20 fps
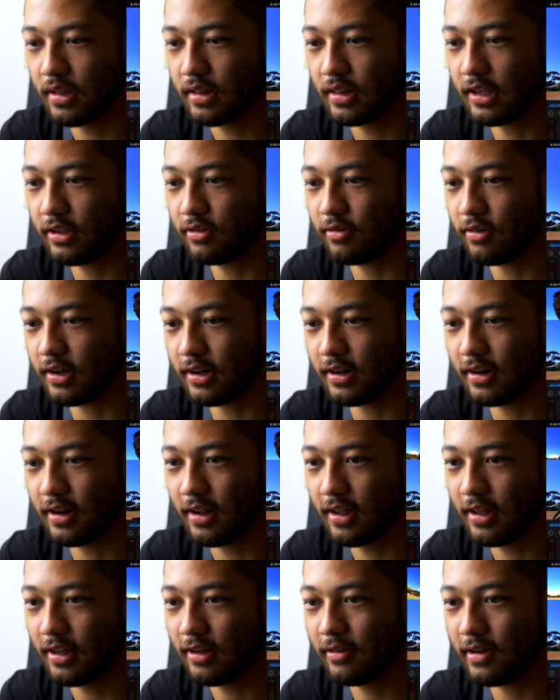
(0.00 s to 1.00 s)

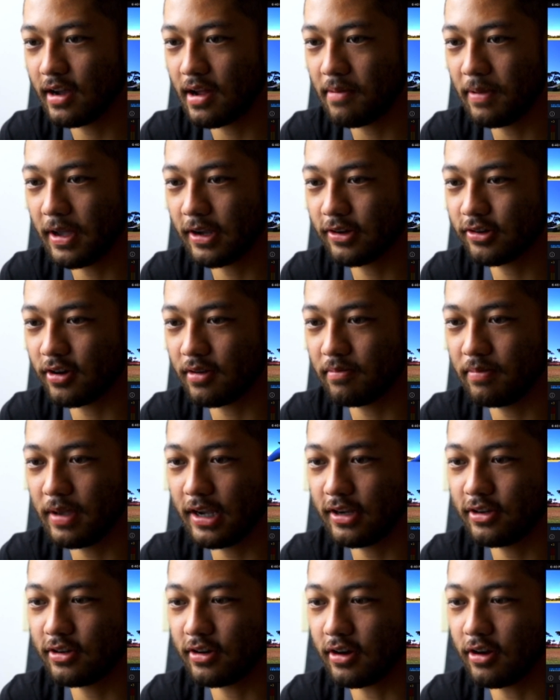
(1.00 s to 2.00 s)
We got picture in
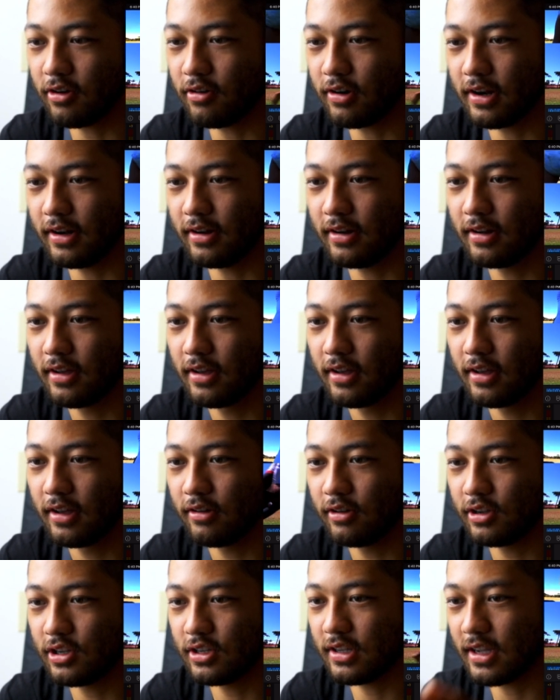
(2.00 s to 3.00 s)
picture going,
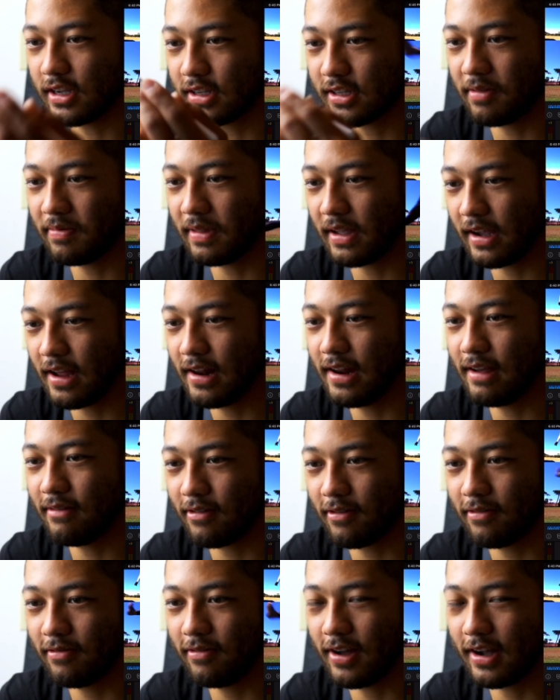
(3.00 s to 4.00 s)
which is like something I never
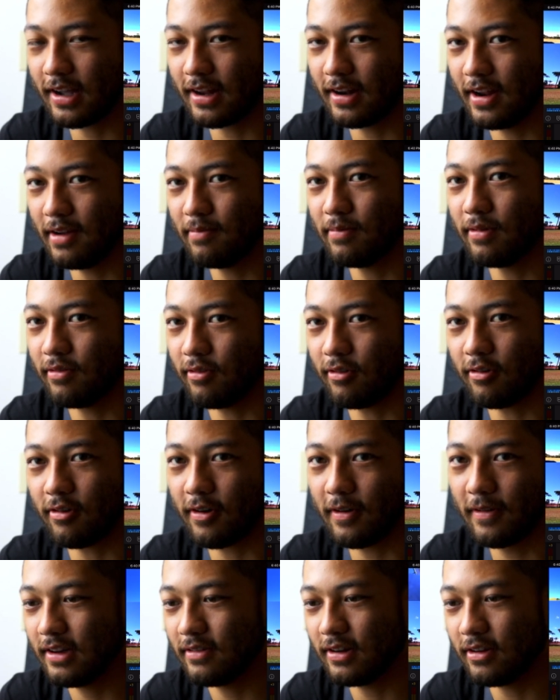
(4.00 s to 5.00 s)
fucking did
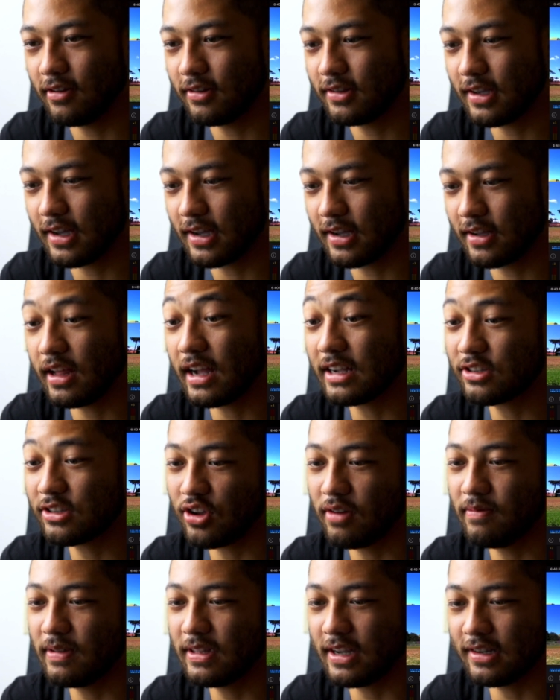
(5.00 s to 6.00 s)
before. Even though it's like so
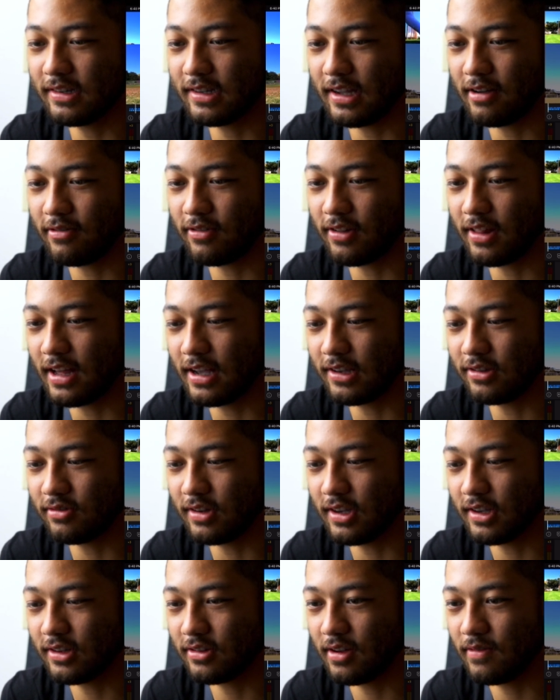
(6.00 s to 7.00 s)
I've been testing it out for the last
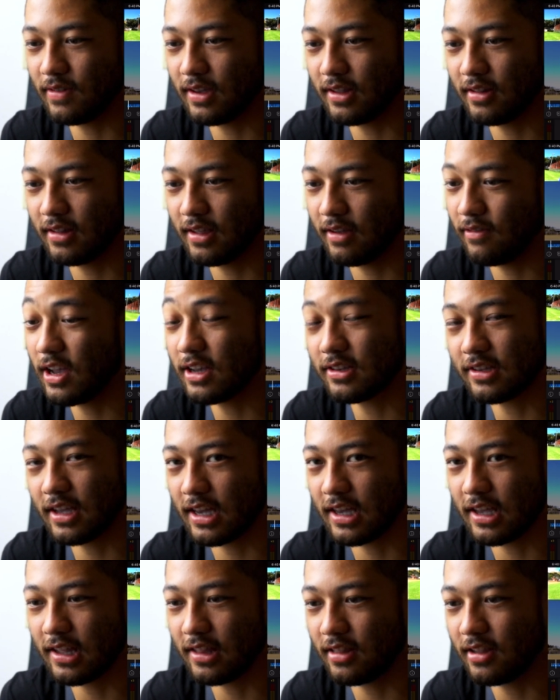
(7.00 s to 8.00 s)
week. So I mean, if you guys like
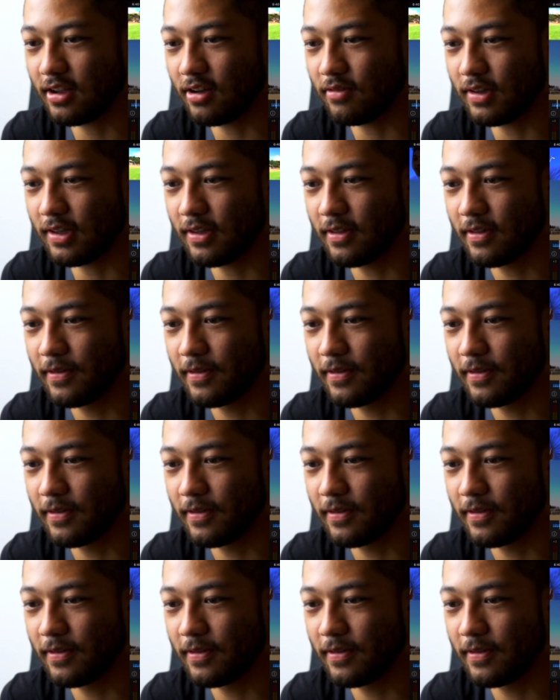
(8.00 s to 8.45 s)
it, tell me.